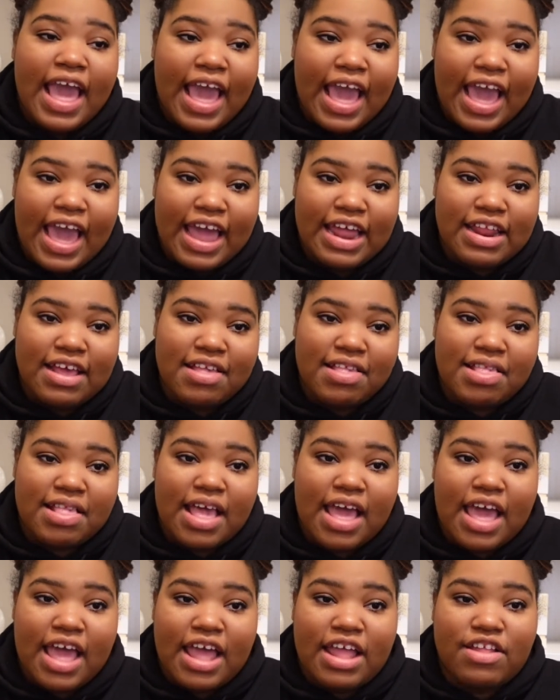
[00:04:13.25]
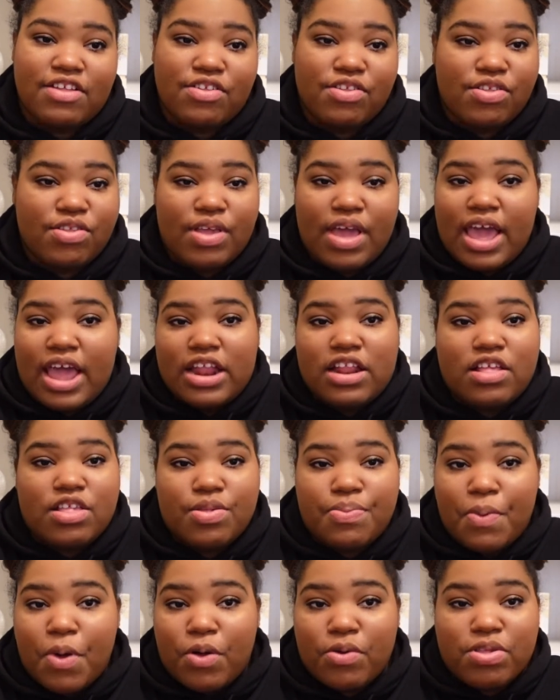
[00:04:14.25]
Hannah said Hannah
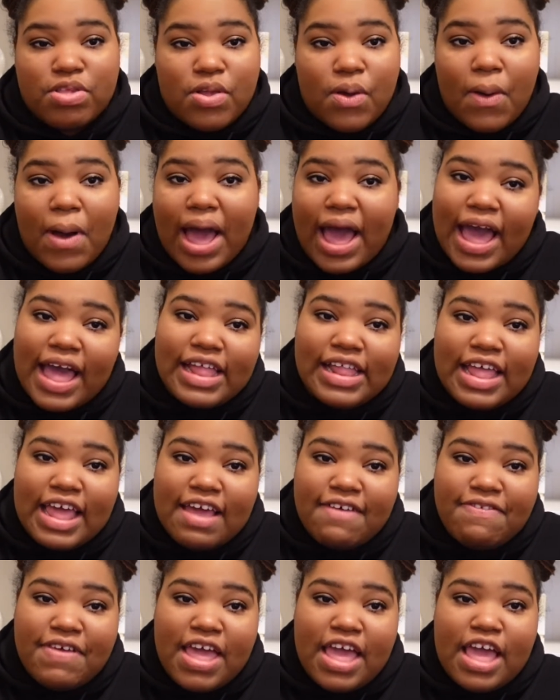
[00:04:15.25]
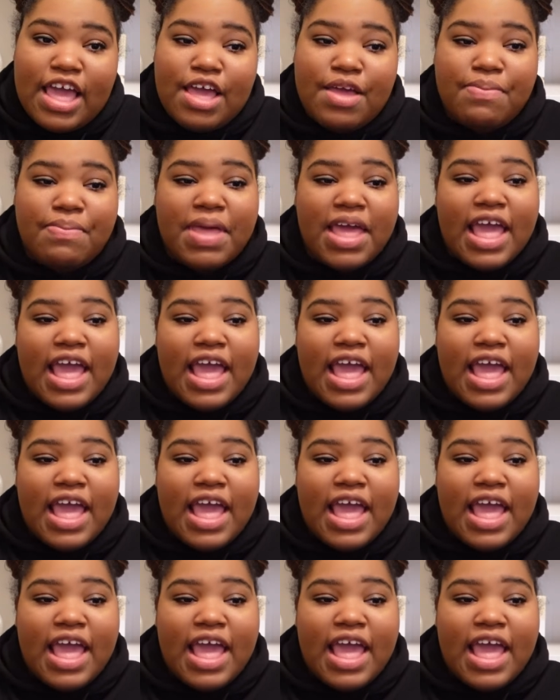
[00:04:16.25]
spoke so highly of him,